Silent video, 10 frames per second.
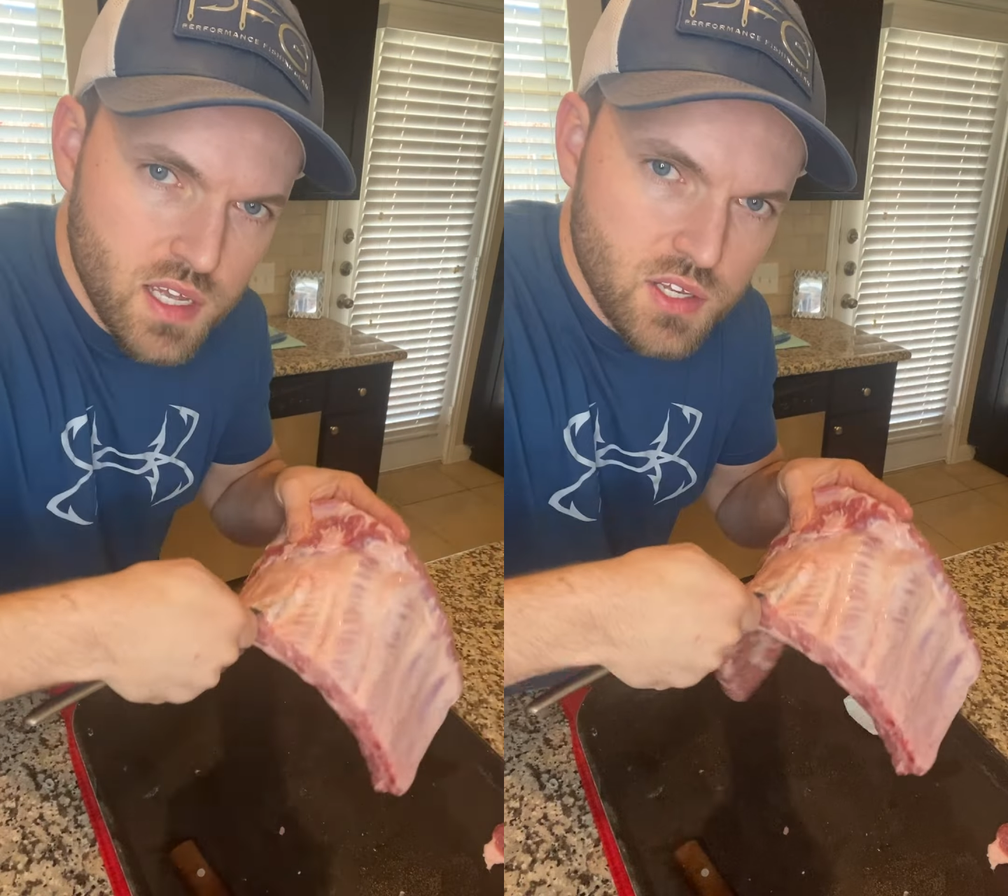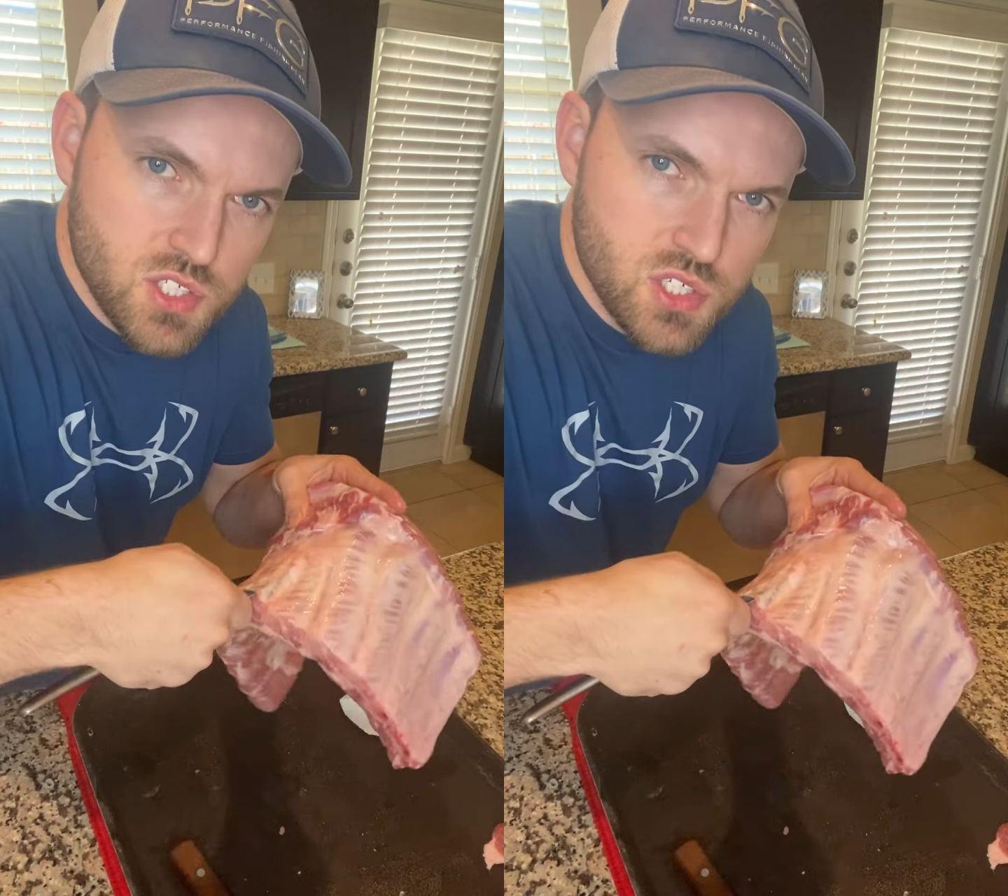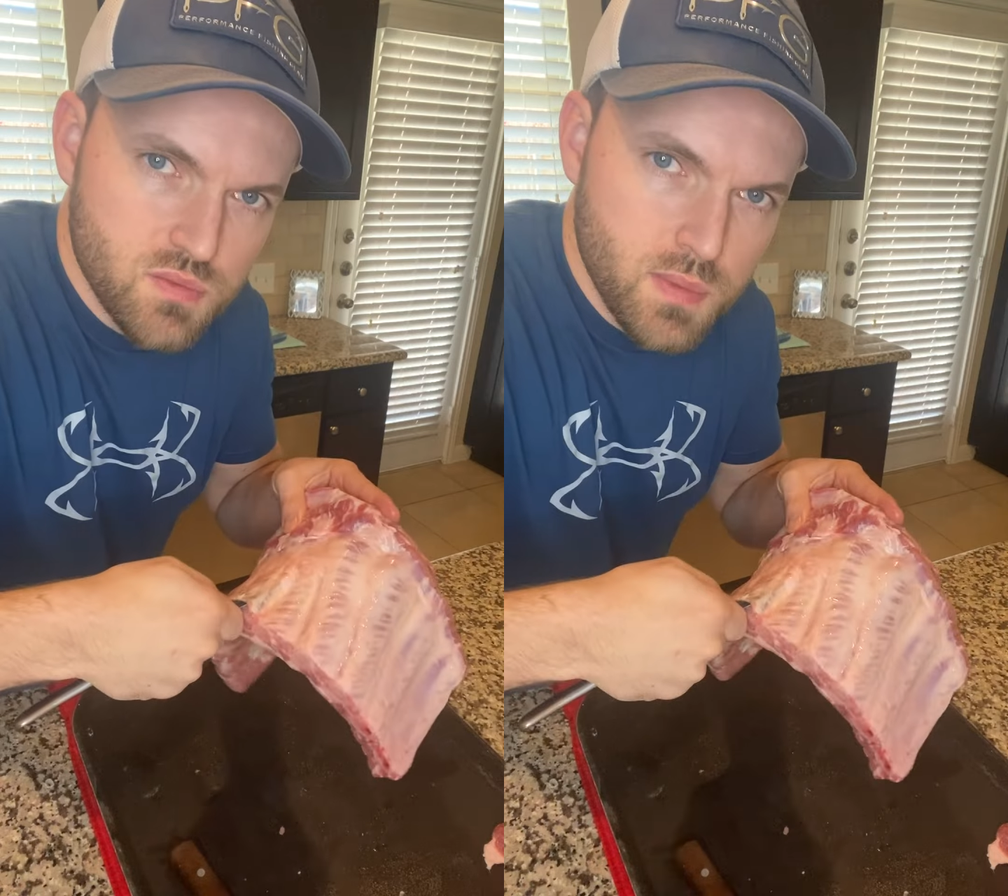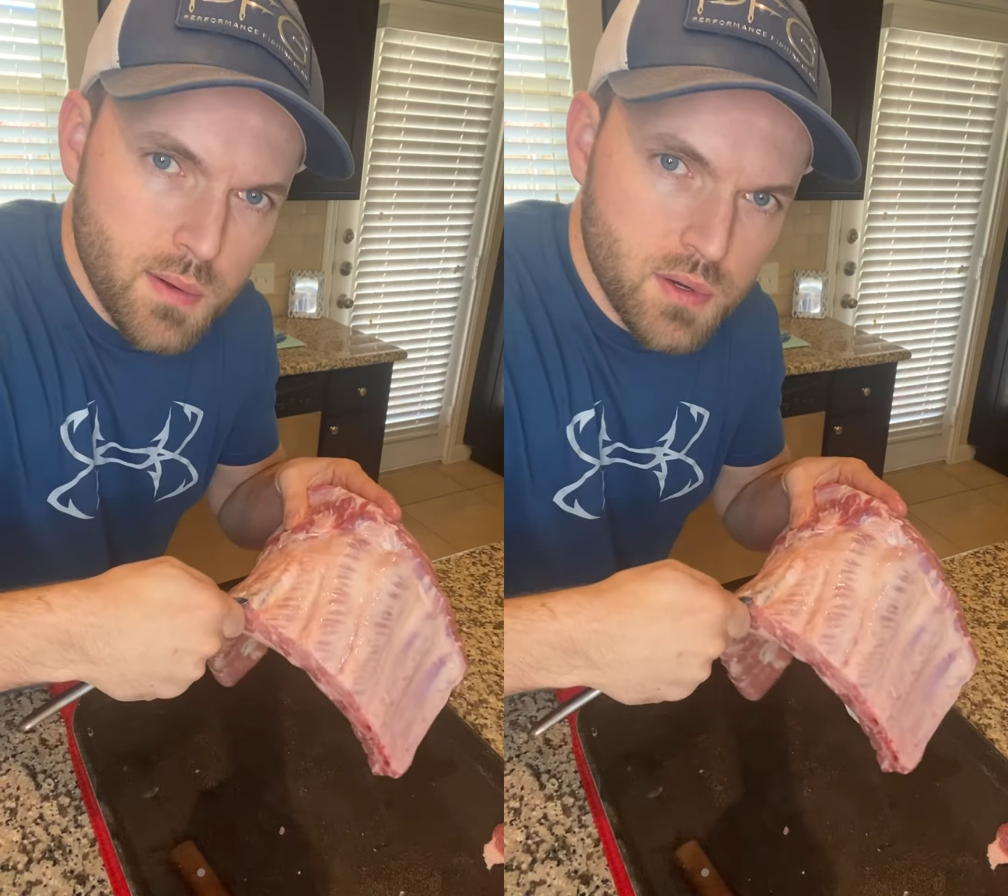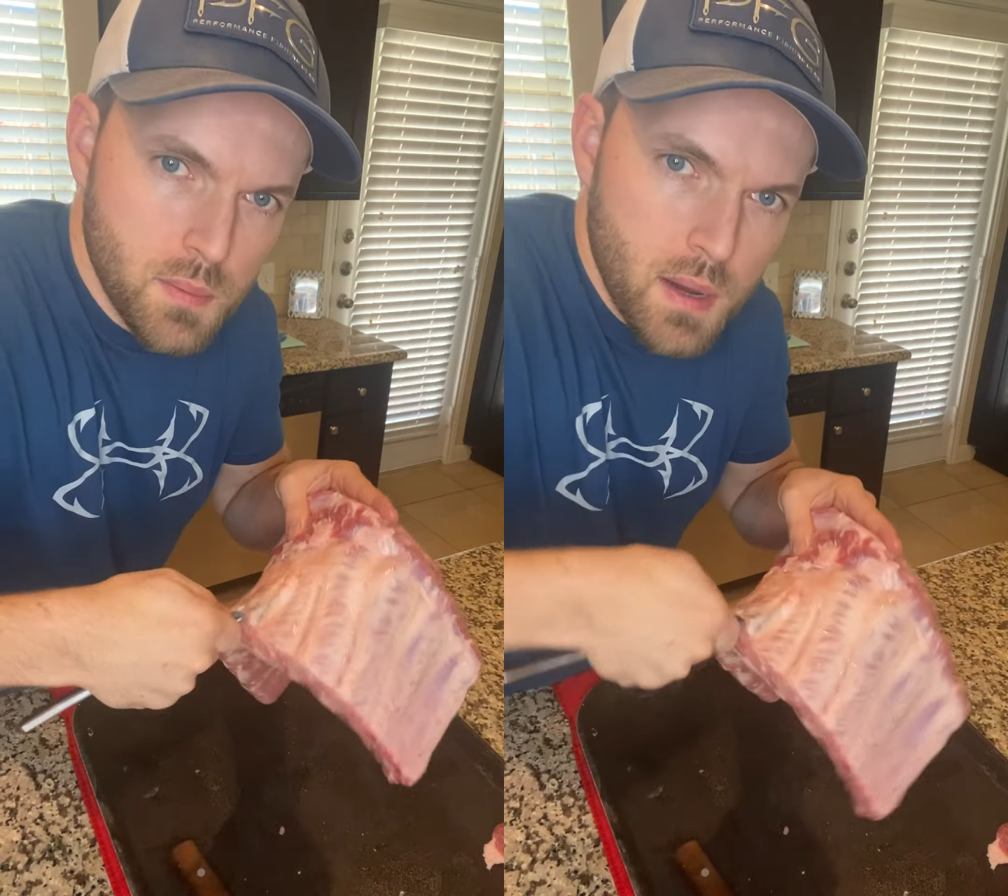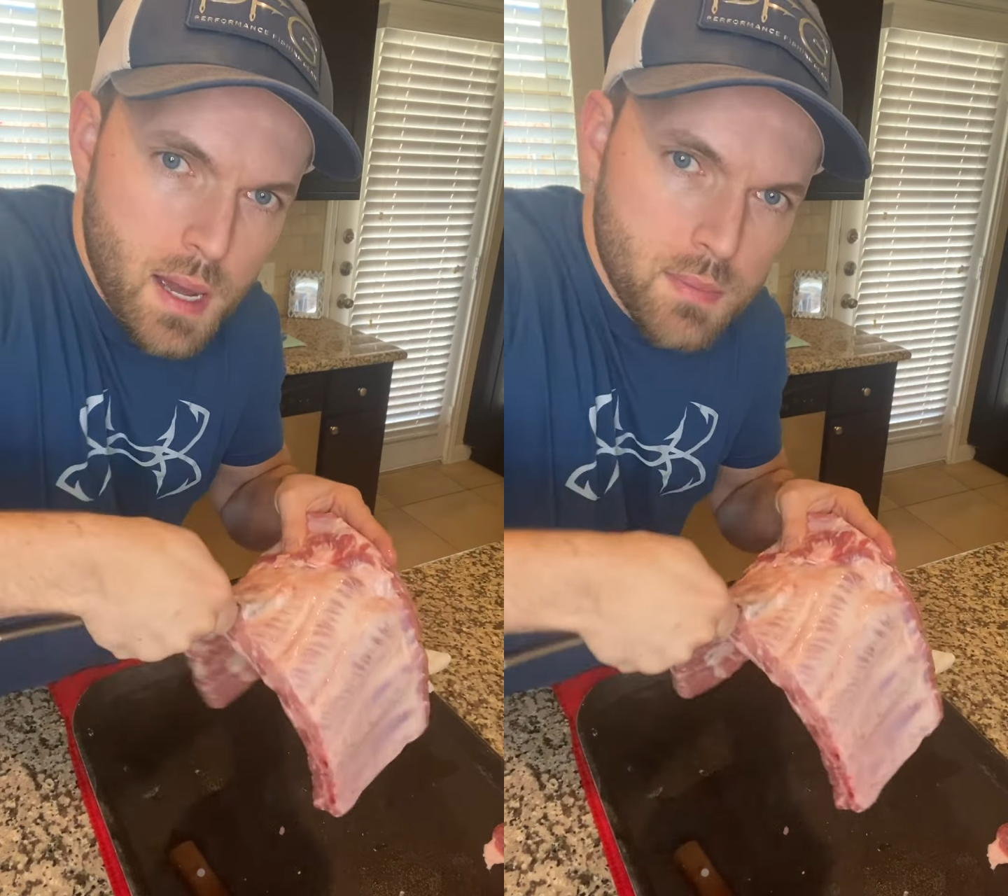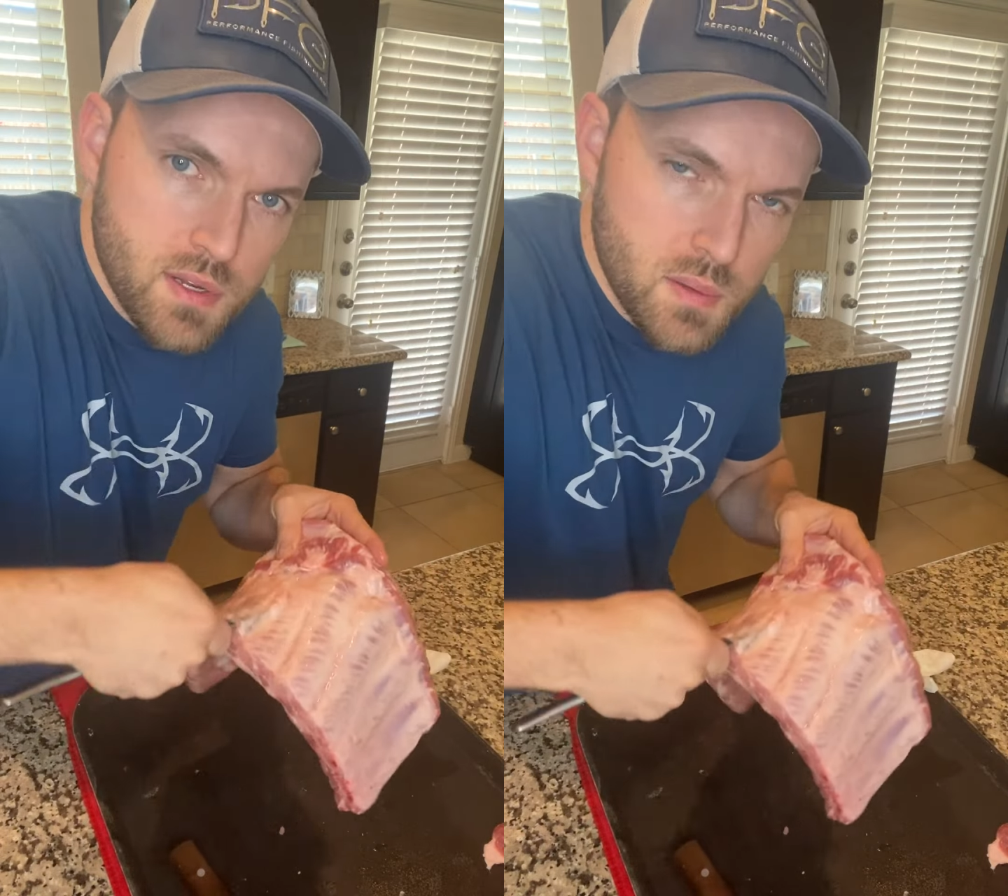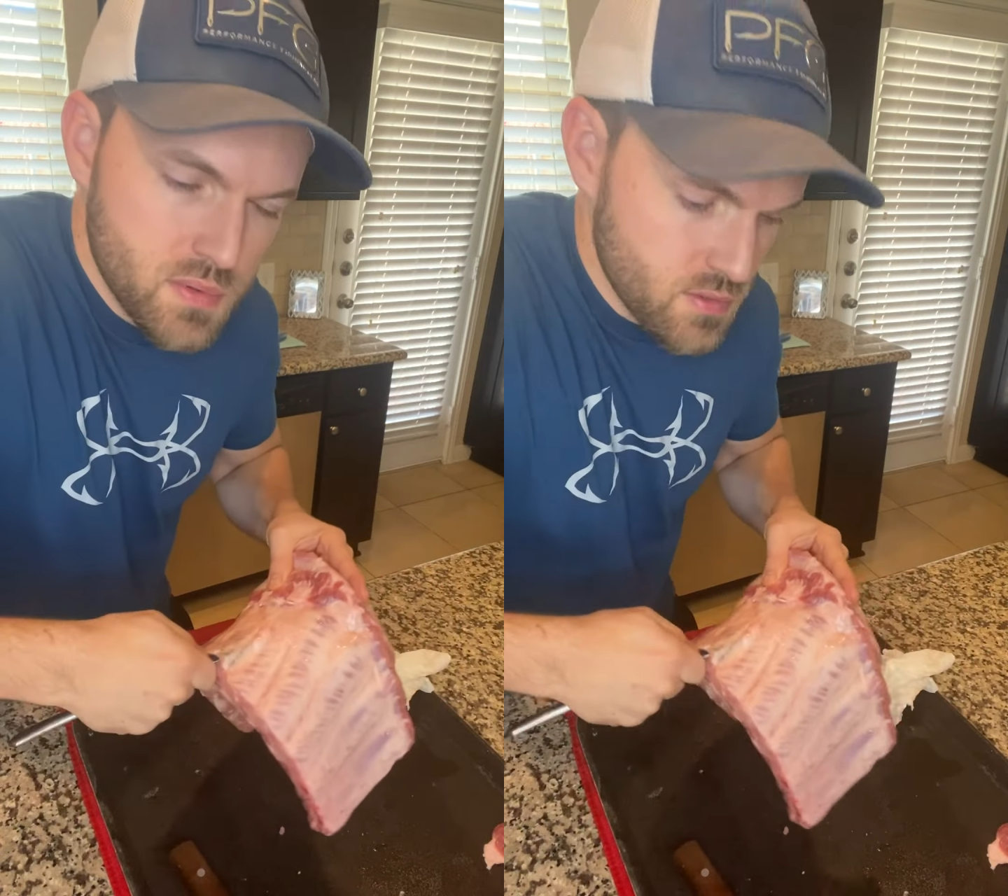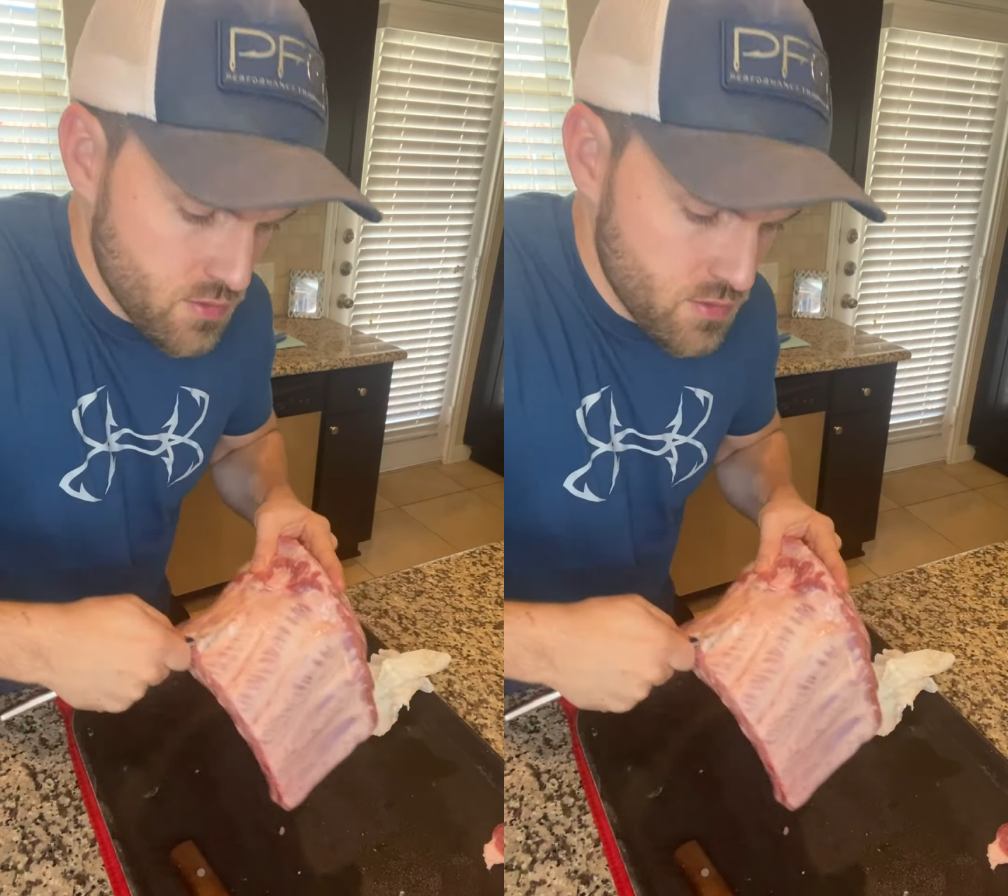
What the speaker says: and you should be able to pop it up and then